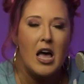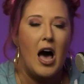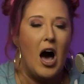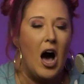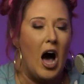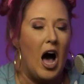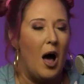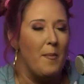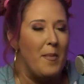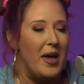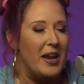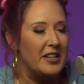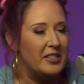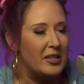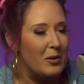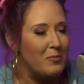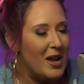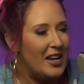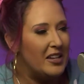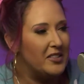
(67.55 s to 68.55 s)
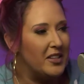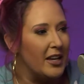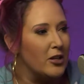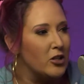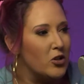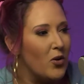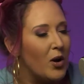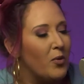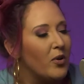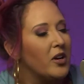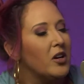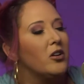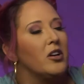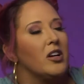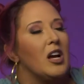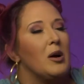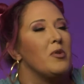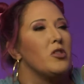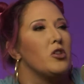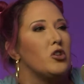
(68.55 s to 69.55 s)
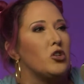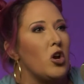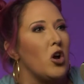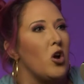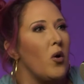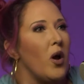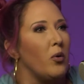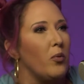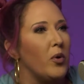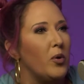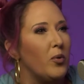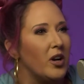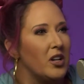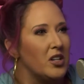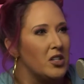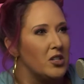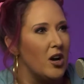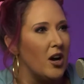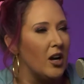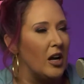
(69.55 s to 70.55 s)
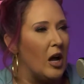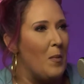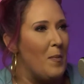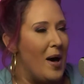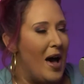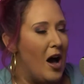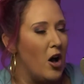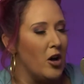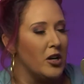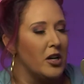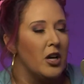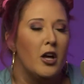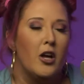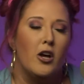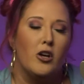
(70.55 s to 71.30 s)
And it's amazing. And so I wanted her to come on the show and we wanted to talk about